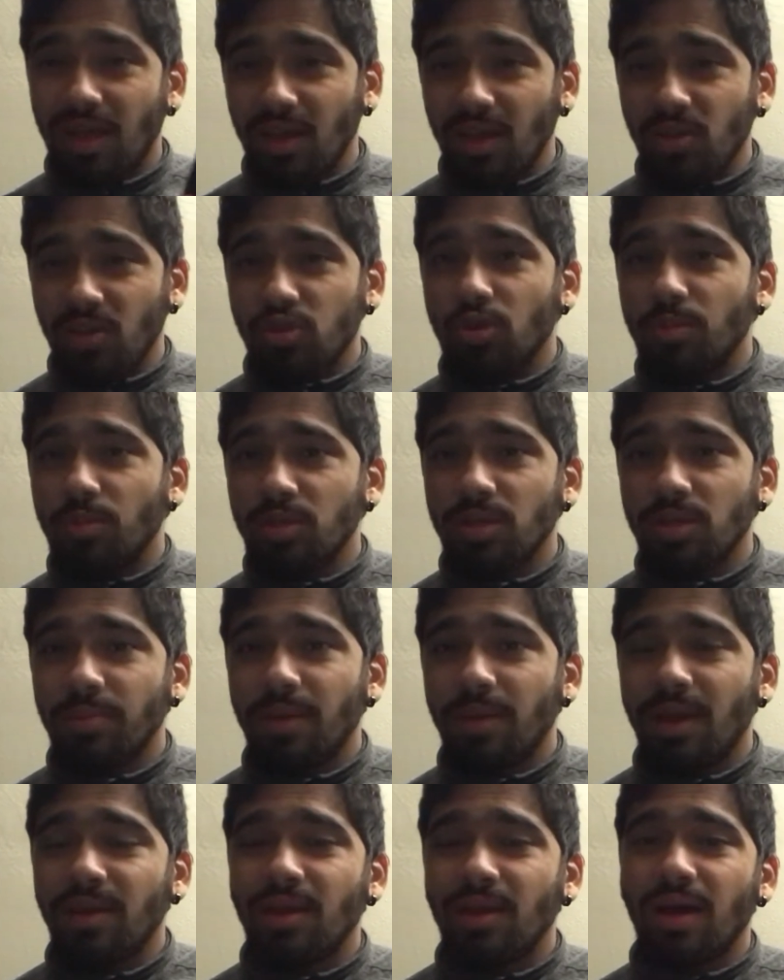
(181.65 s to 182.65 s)
Thank you so much,
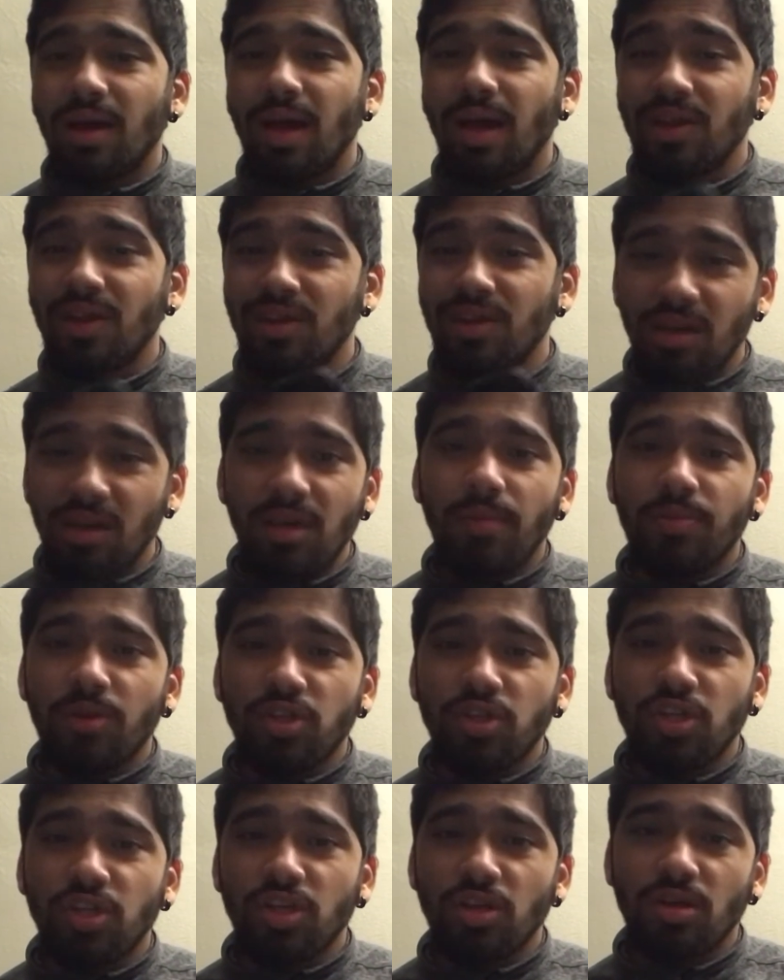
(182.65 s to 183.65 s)
Amanda. I really
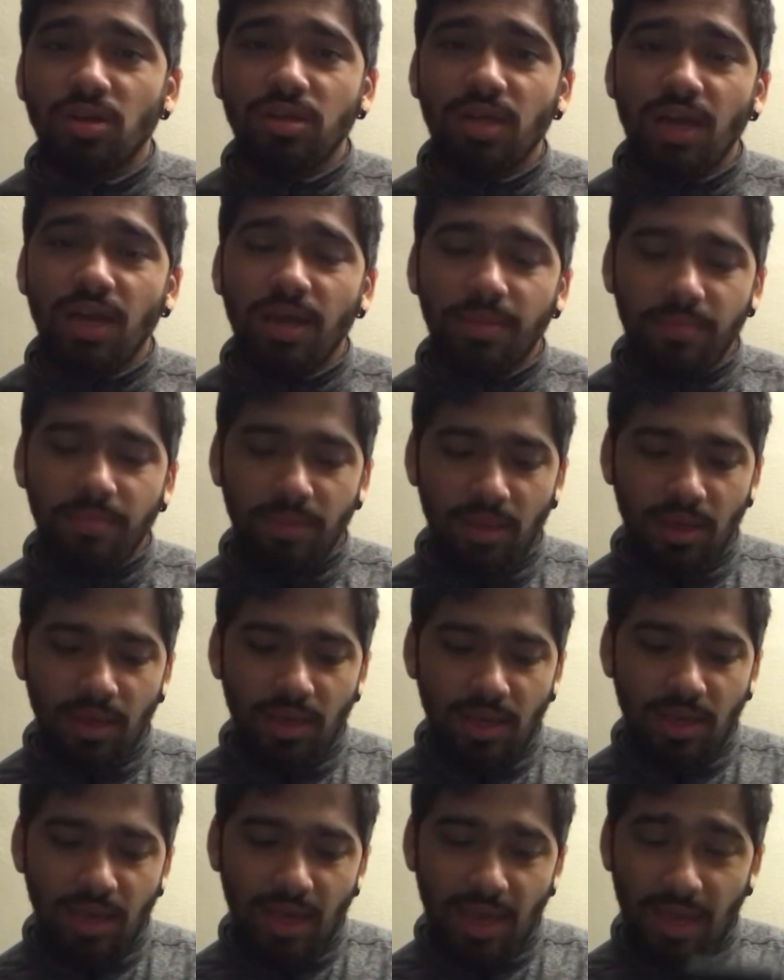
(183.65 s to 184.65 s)
appreciate your time,
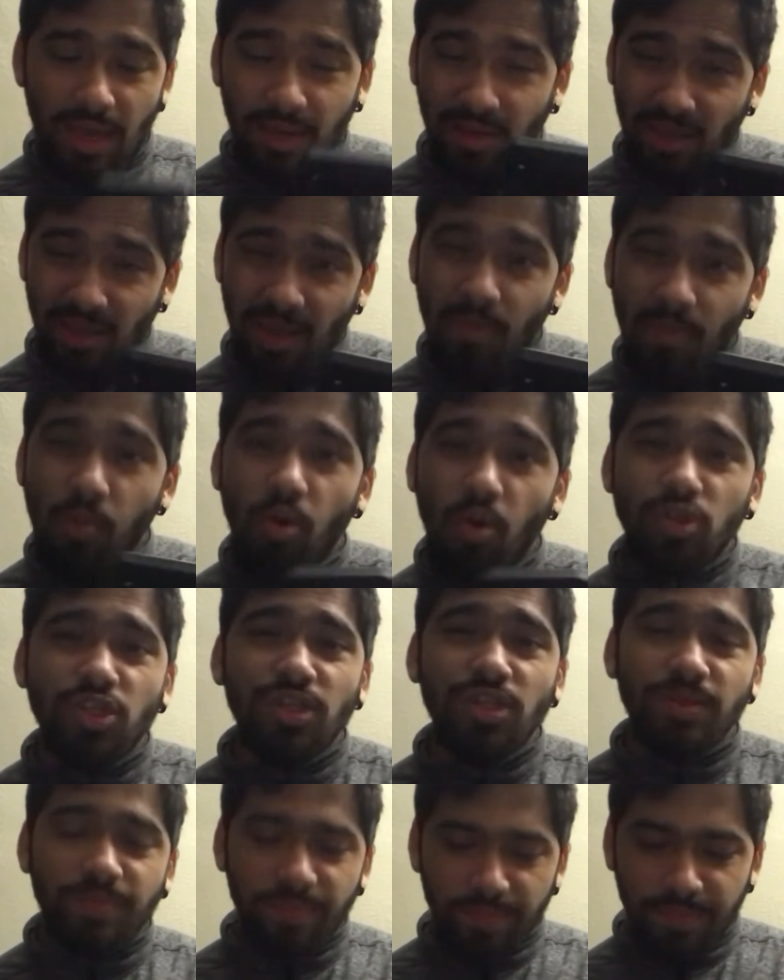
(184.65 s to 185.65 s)
and keep
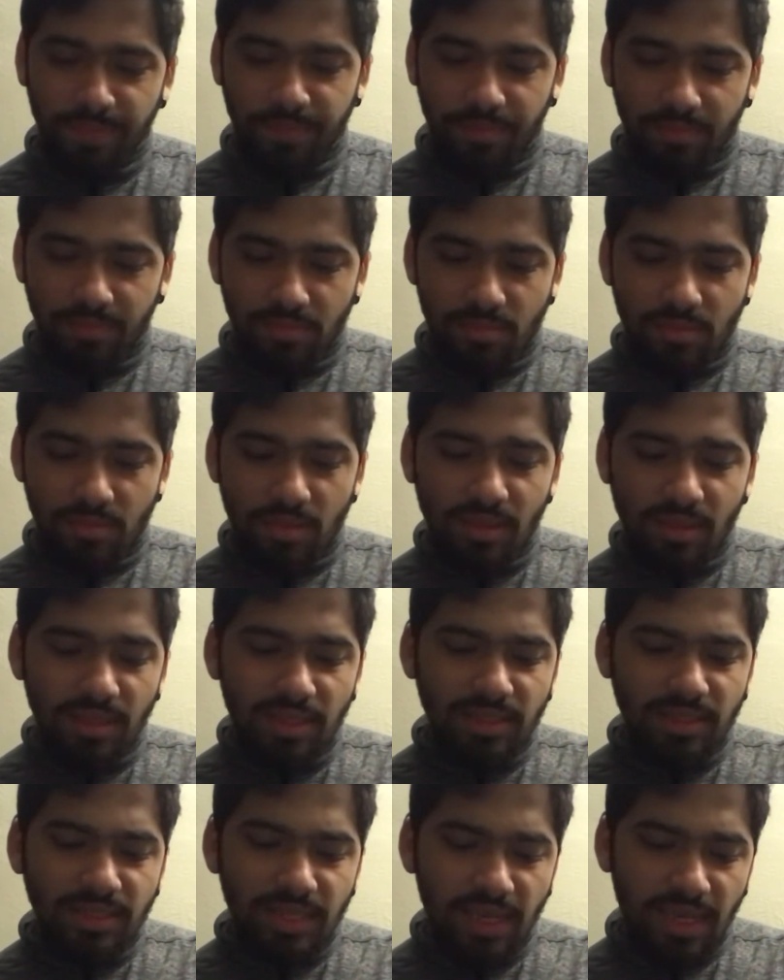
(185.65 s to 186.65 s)
watching.
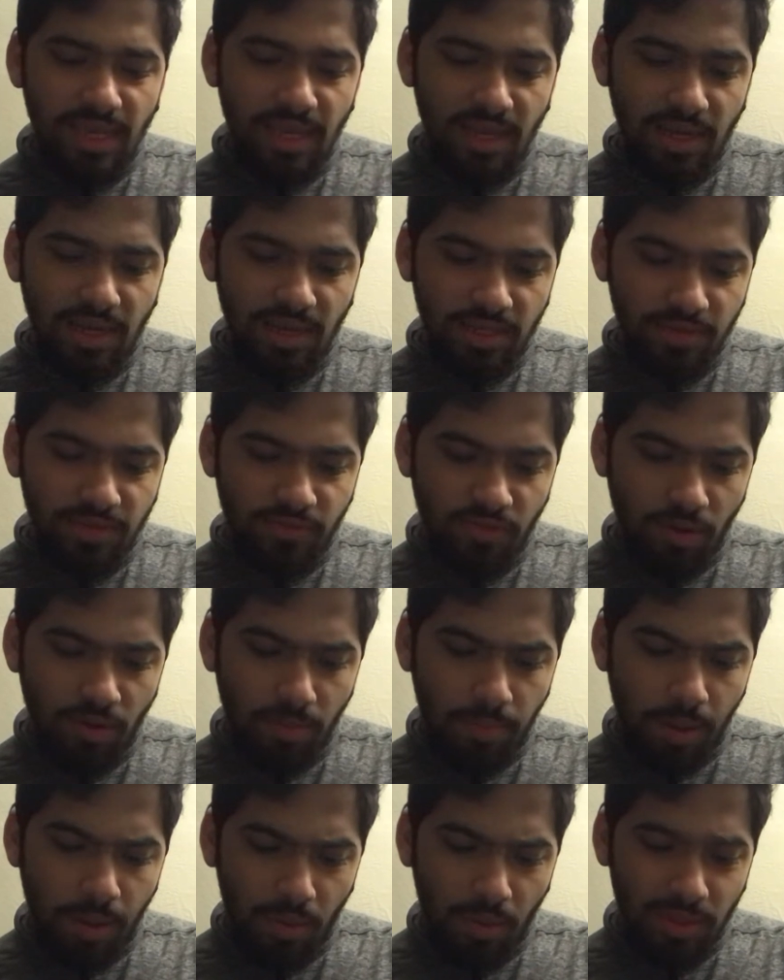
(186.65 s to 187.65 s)
The second is from
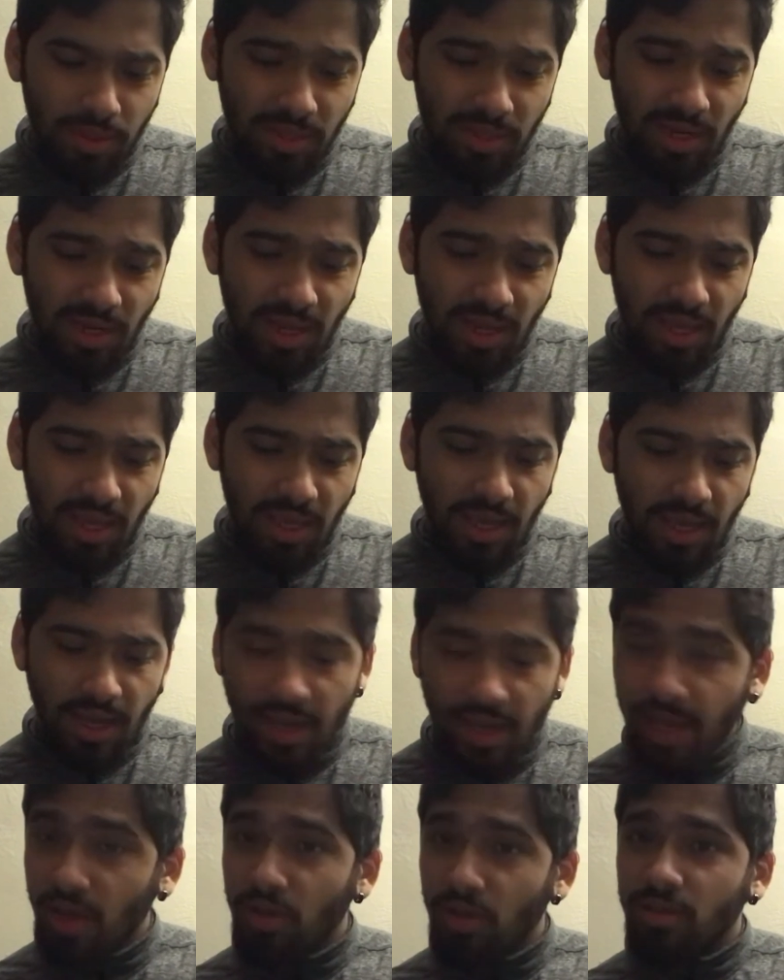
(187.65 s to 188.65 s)
Kothari,
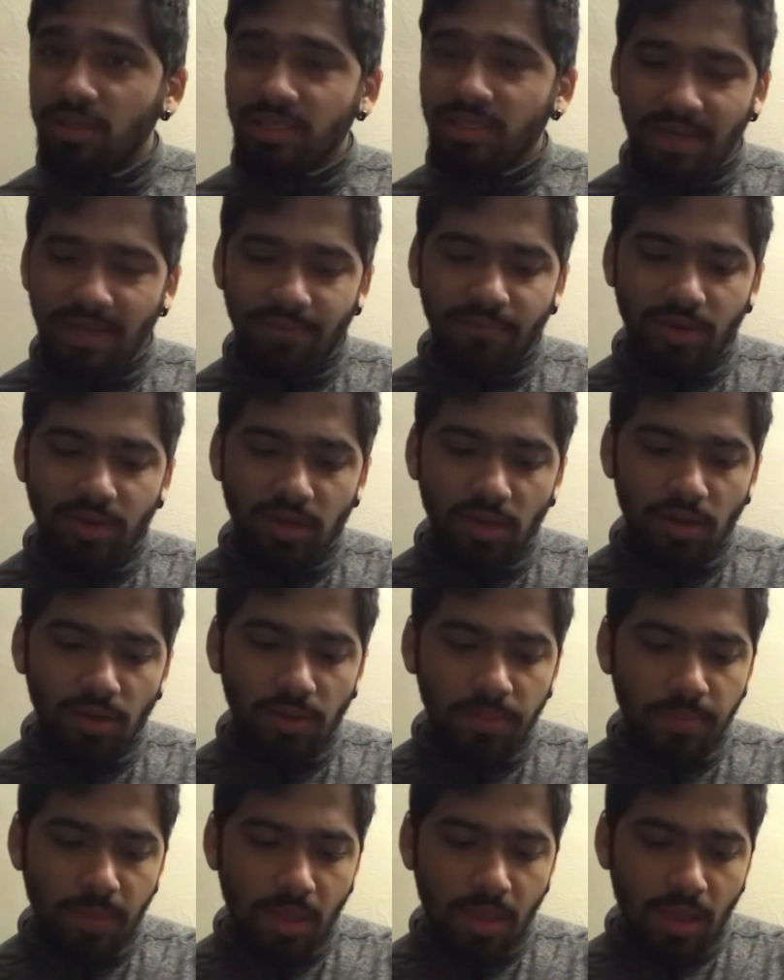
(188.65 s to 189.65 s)
again on the same
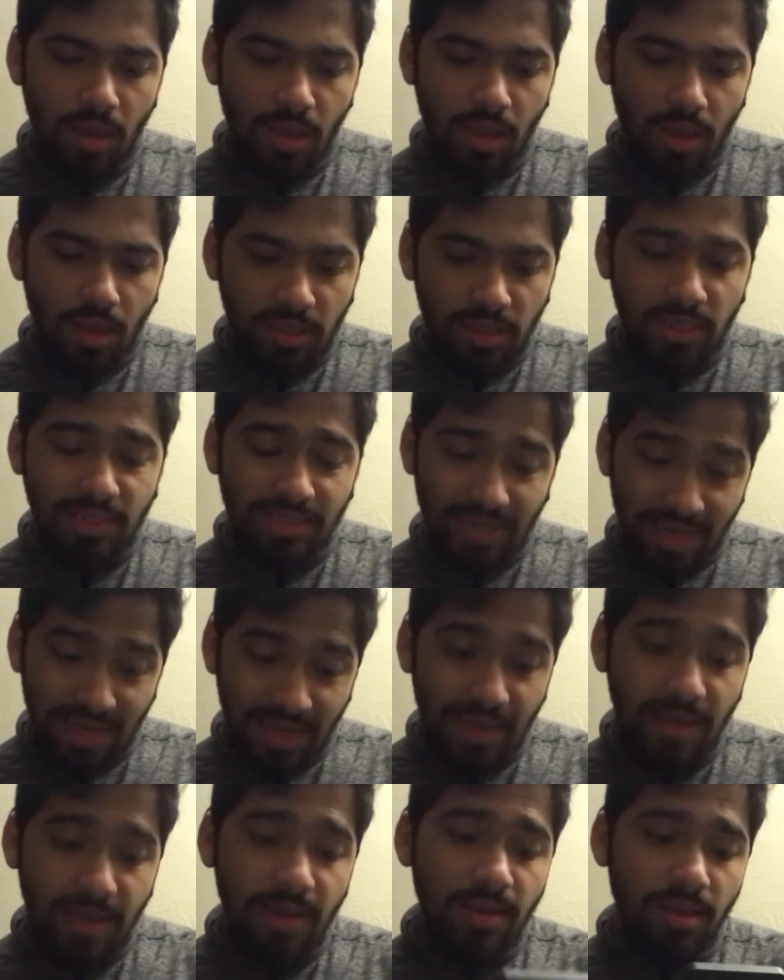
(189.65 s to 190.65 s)
video. He
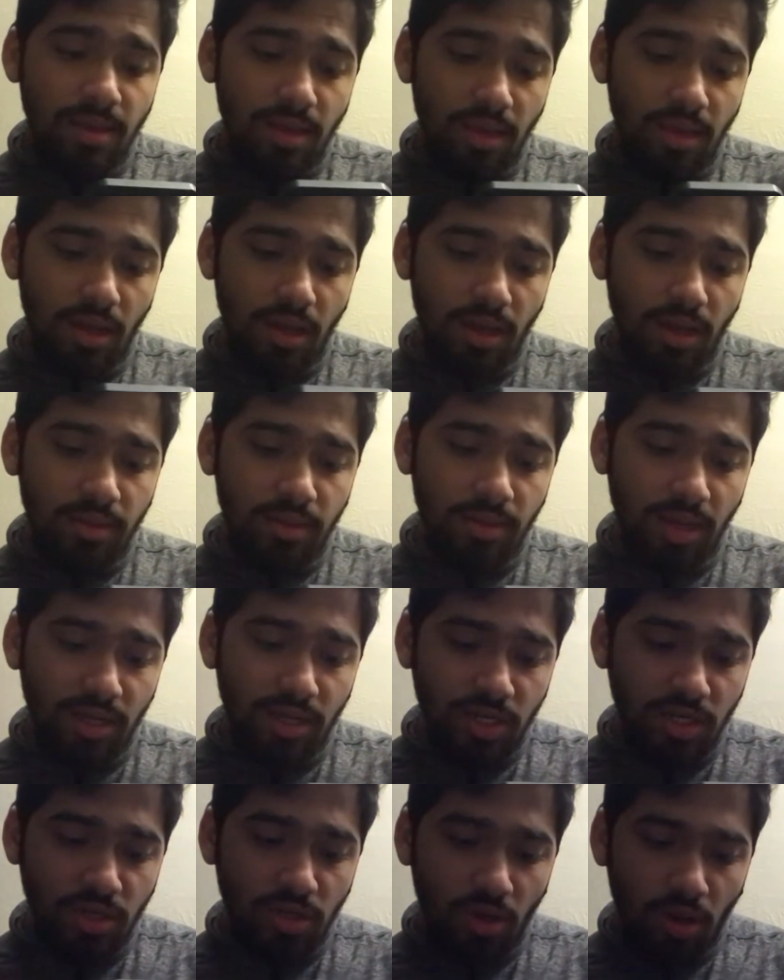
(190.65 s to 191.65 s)
said,
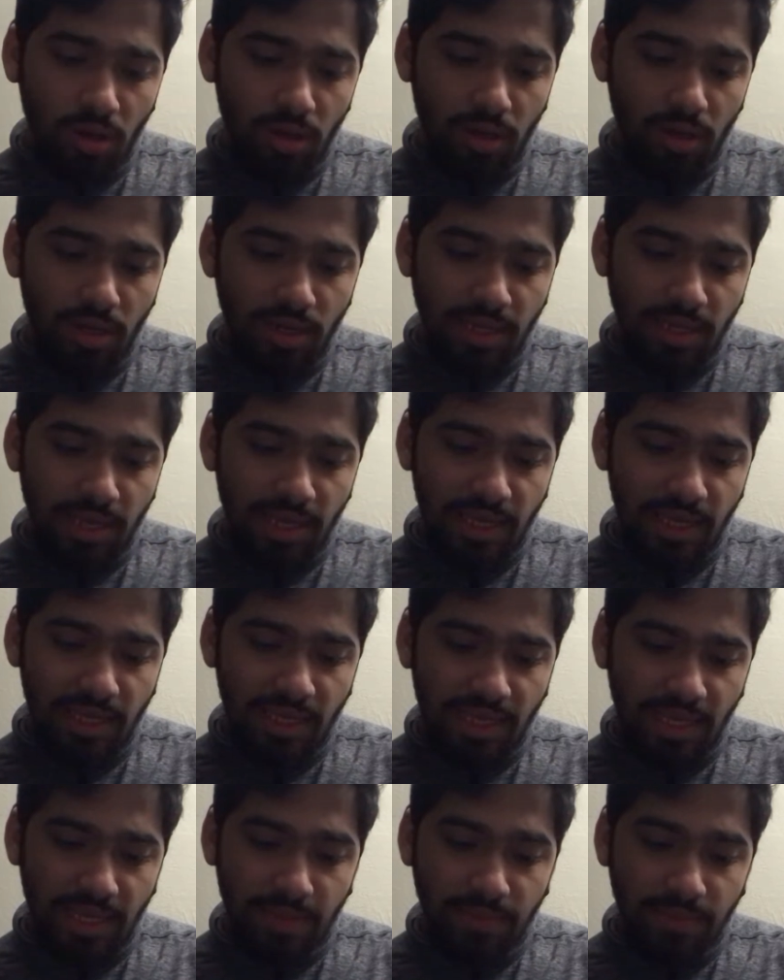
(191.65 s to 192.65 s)
$100 a day
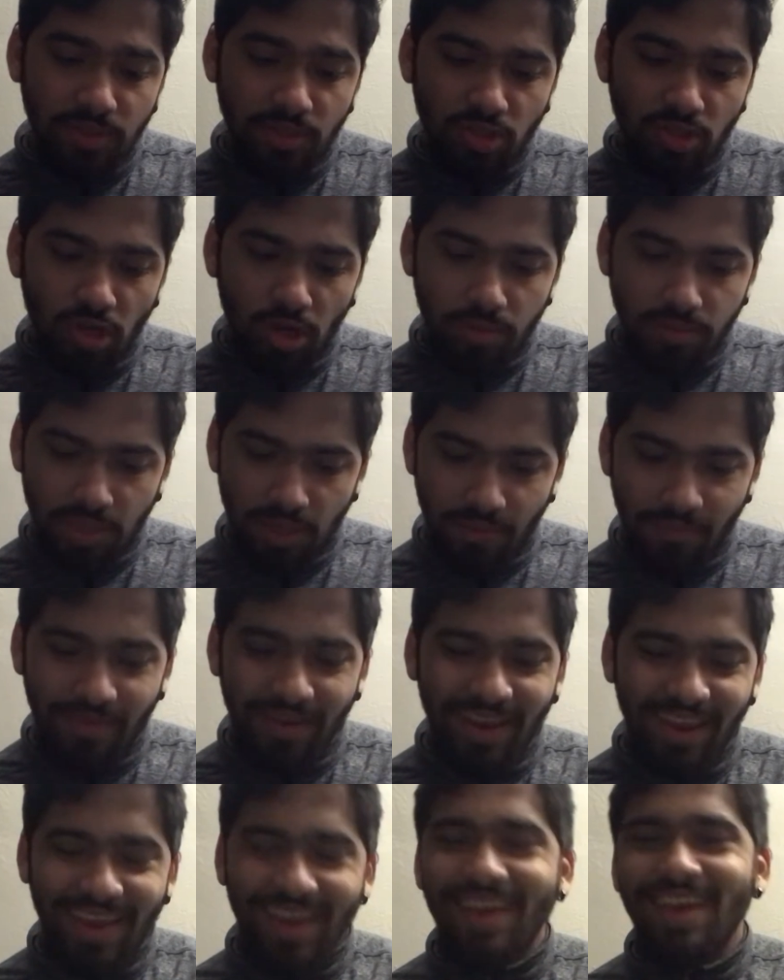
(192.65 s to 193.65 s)
keeps jobs
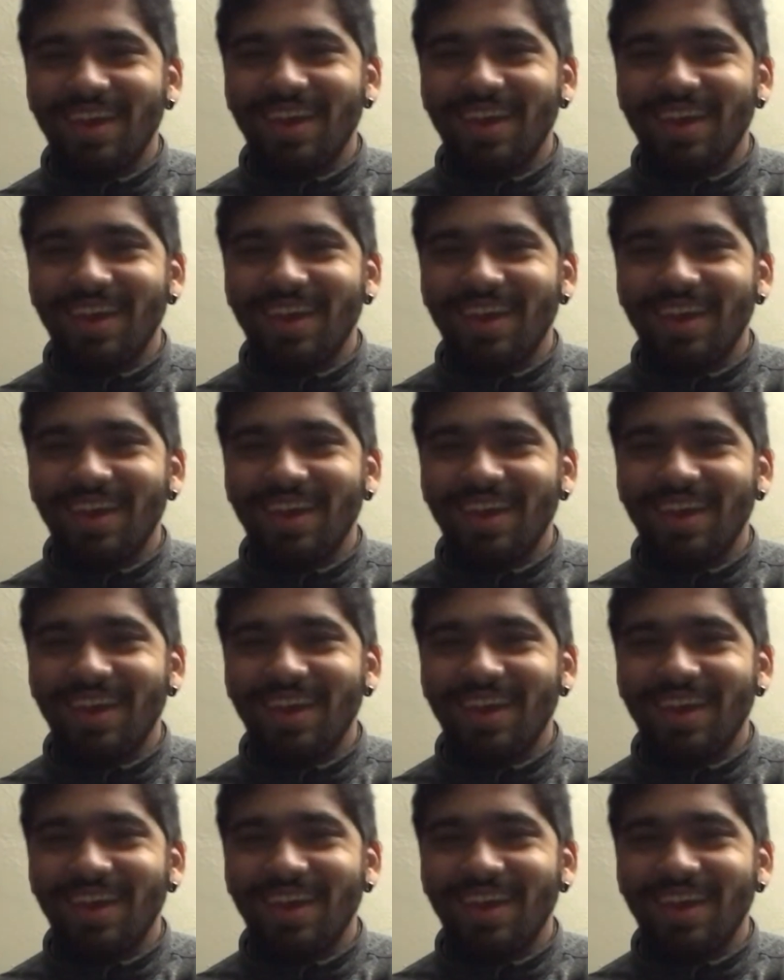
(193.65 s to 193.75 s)
away.